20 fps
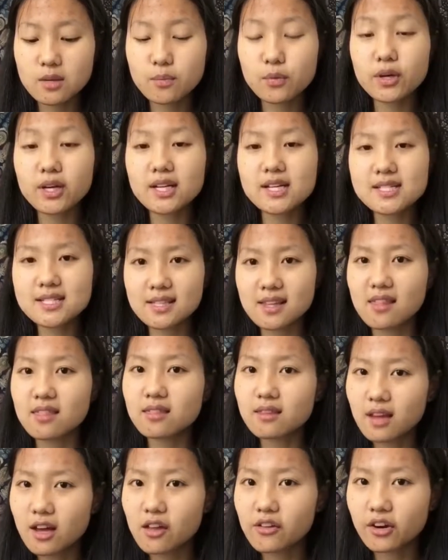the prettiest and then
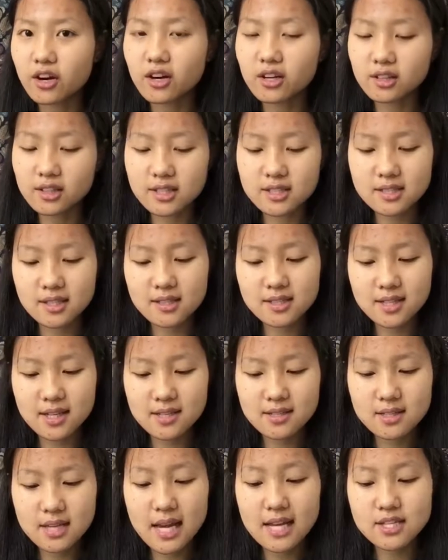other ugly
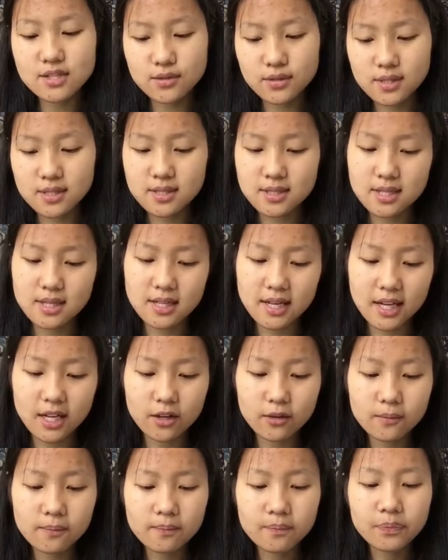sunsets, as you can see
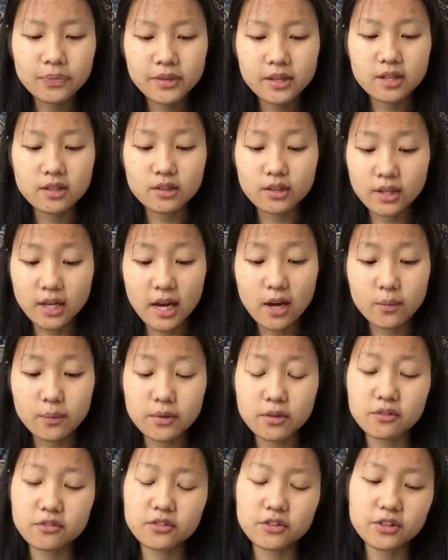now look how
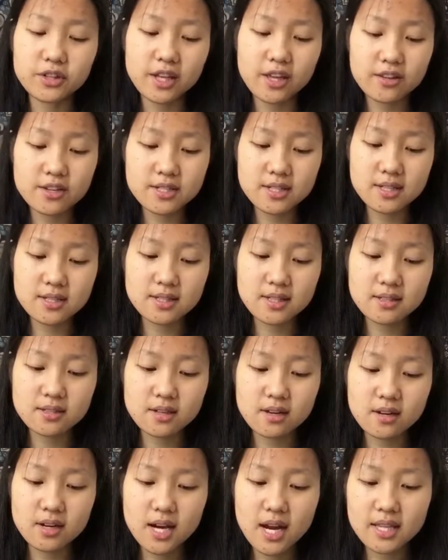beautiful the other sunsets
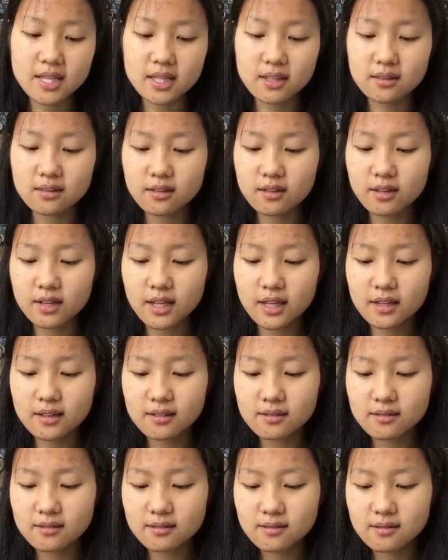are and then look at
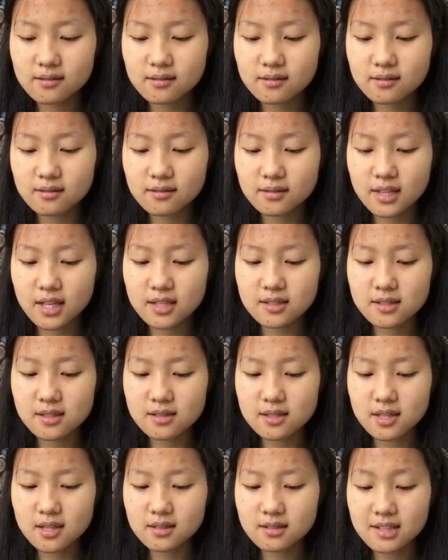that
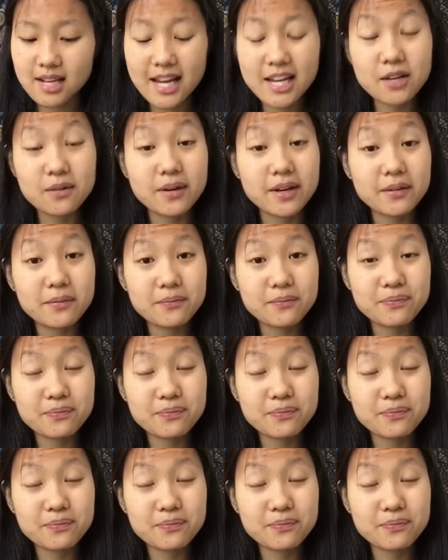sunset anyway